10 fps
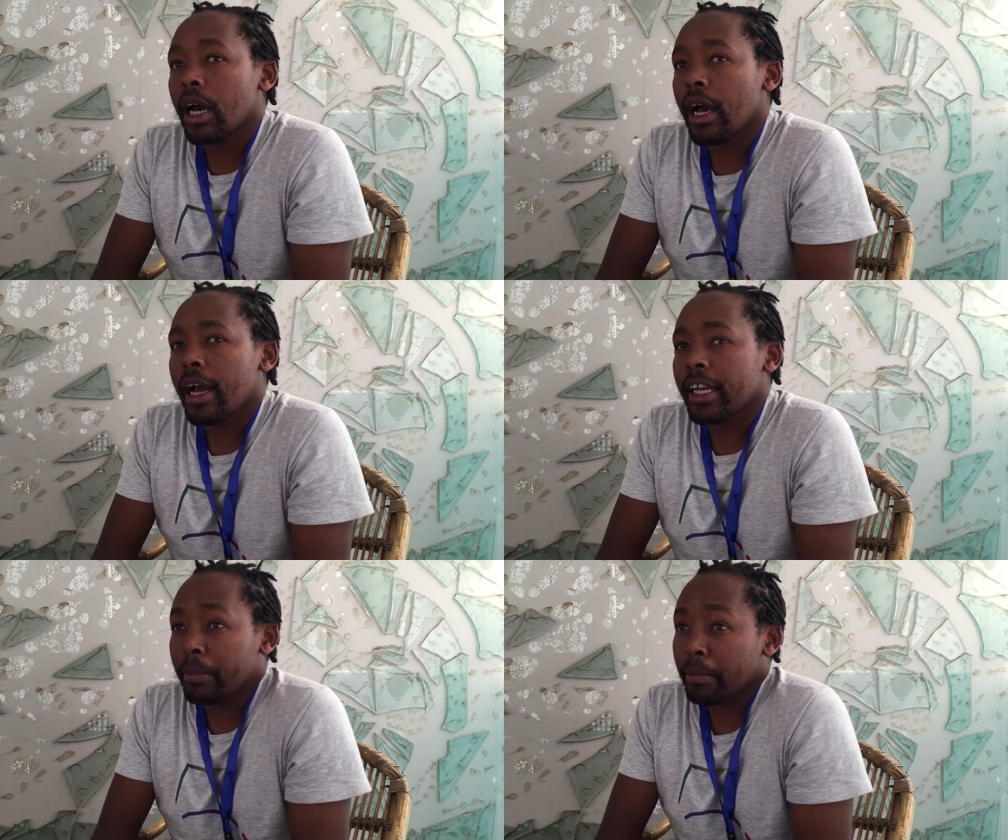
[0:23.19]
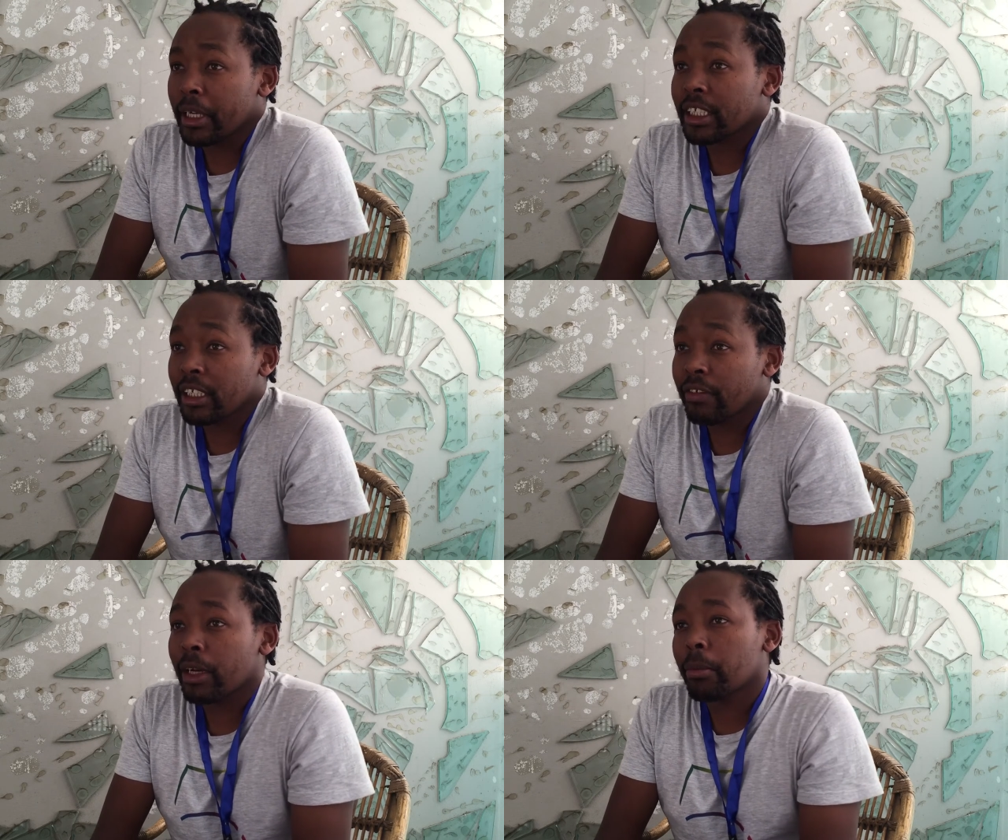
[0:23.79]
It's
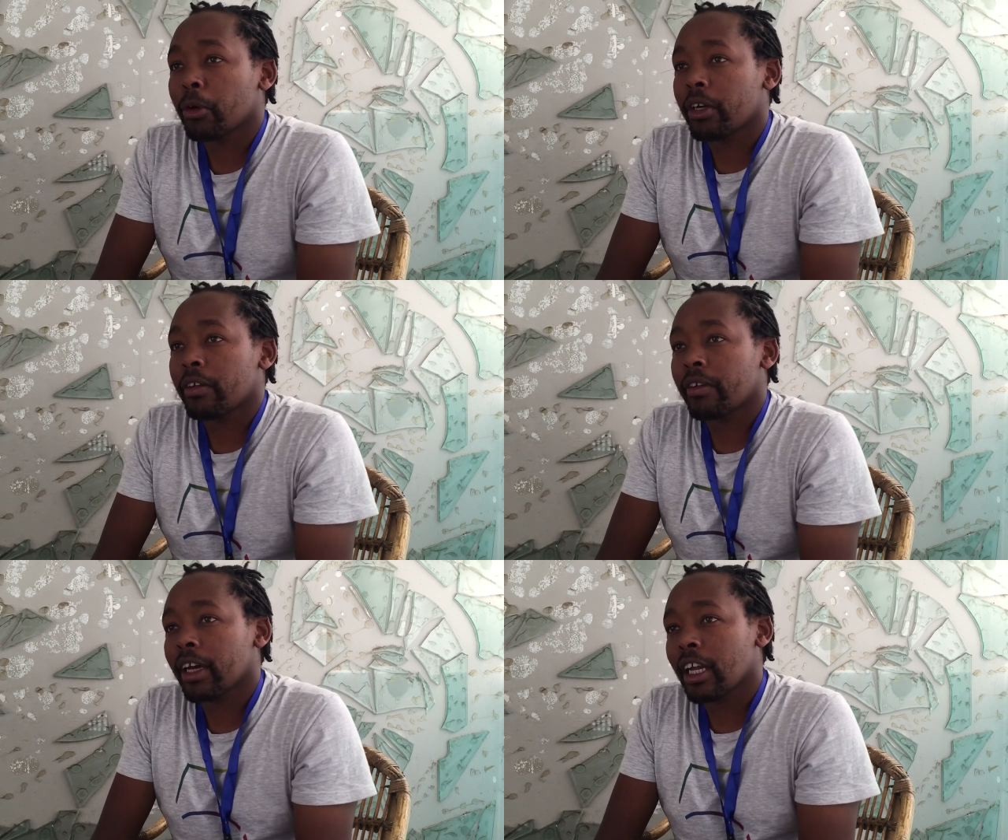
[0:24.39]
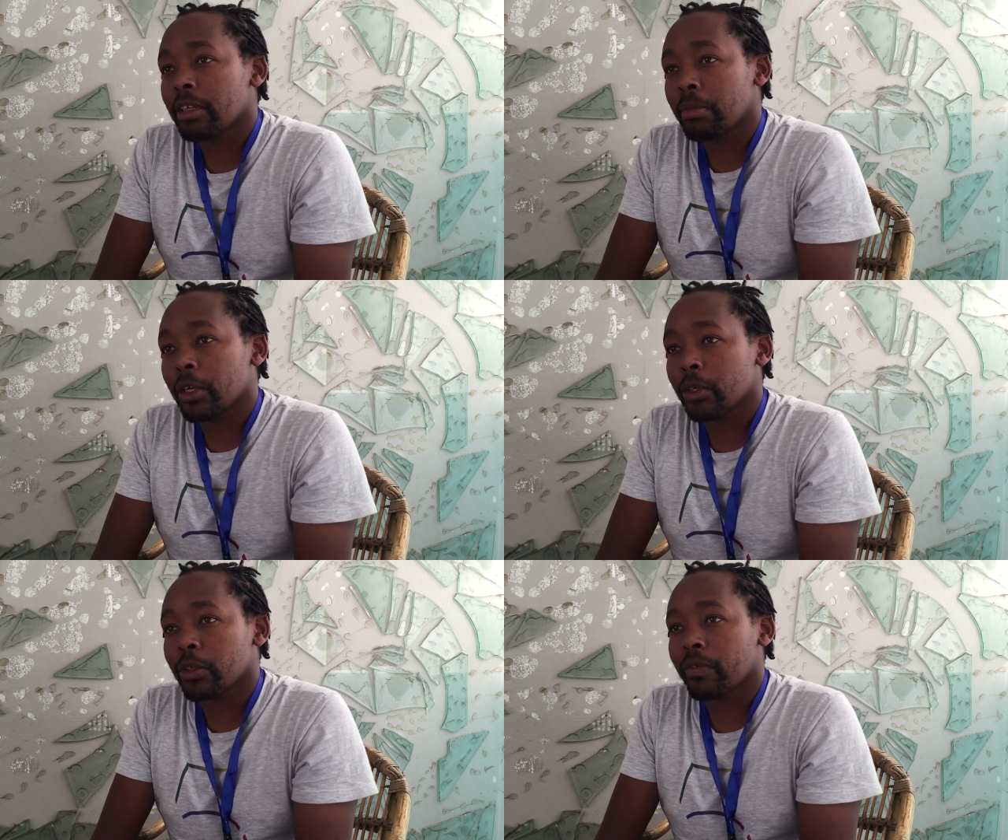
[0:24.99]
even more difficult
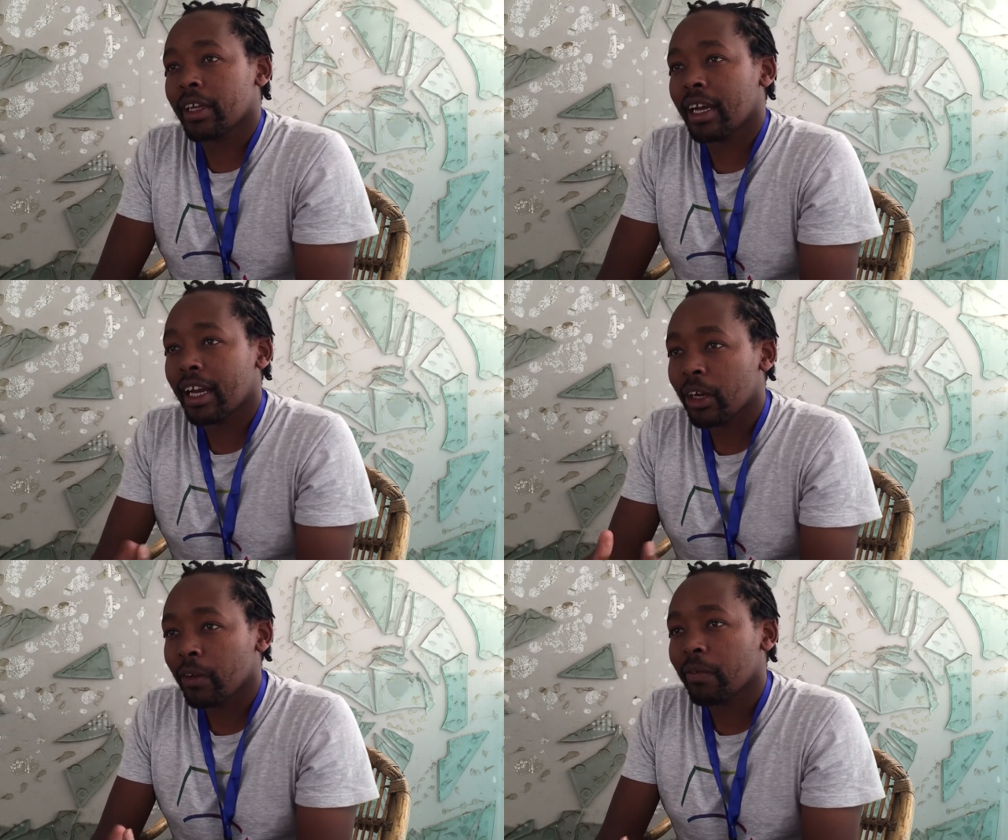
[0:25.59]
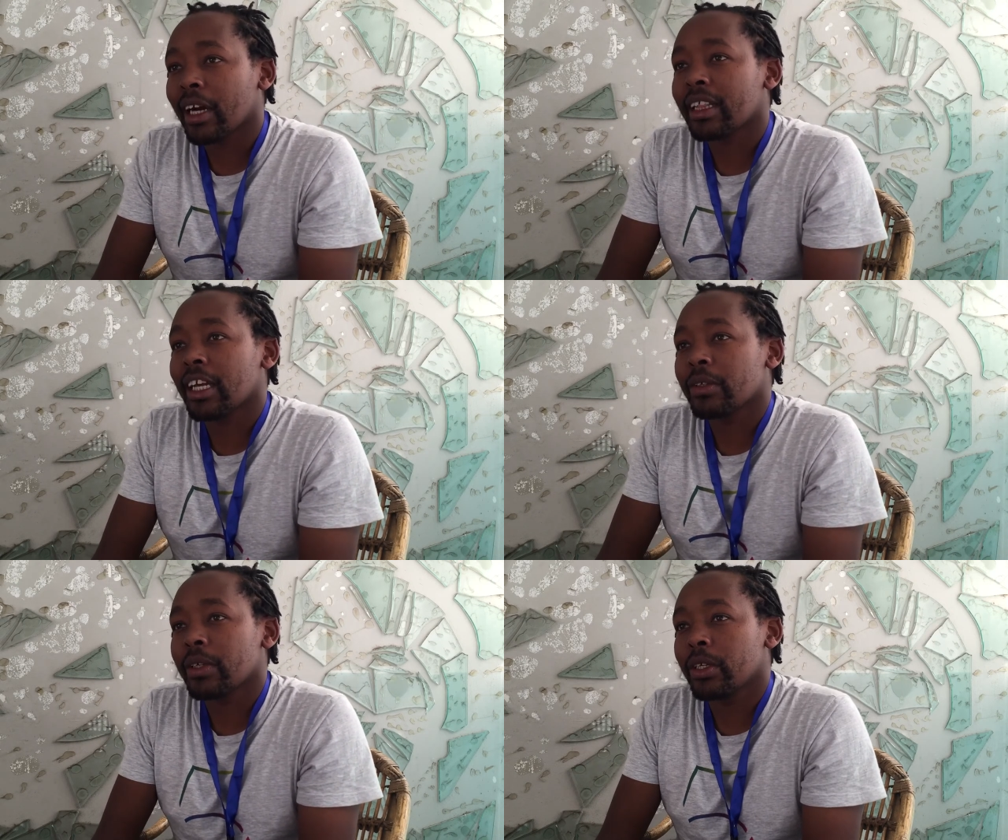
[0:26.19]
because of the kind of work
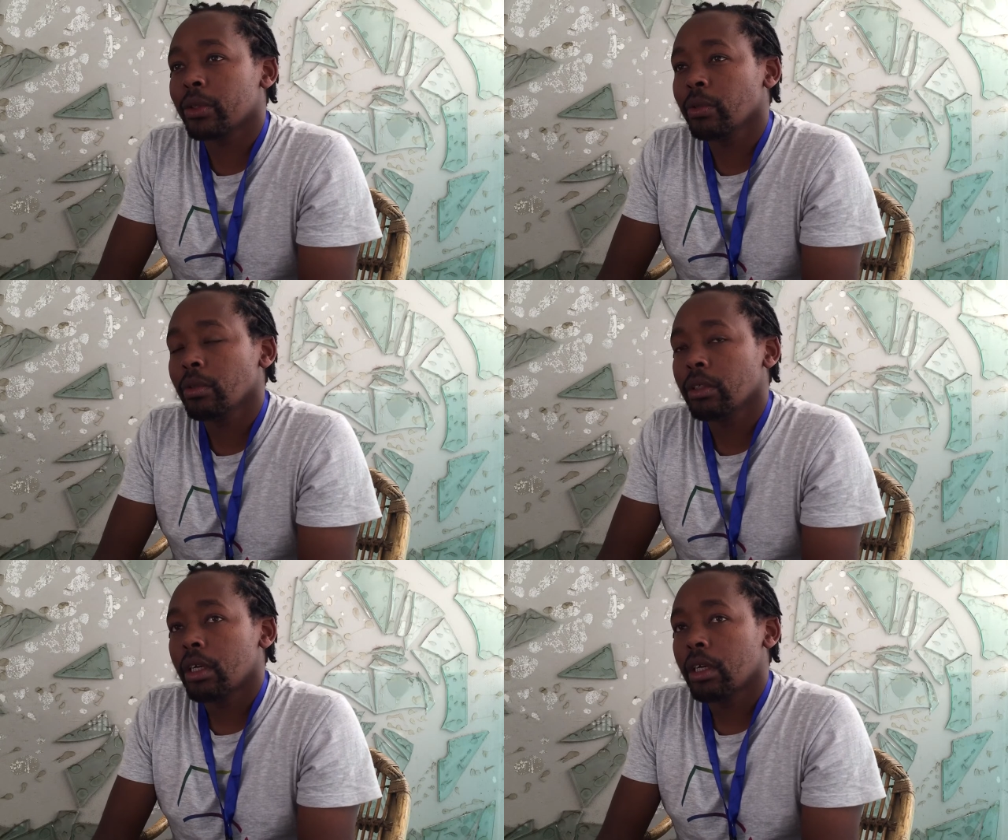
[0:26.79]
that we do.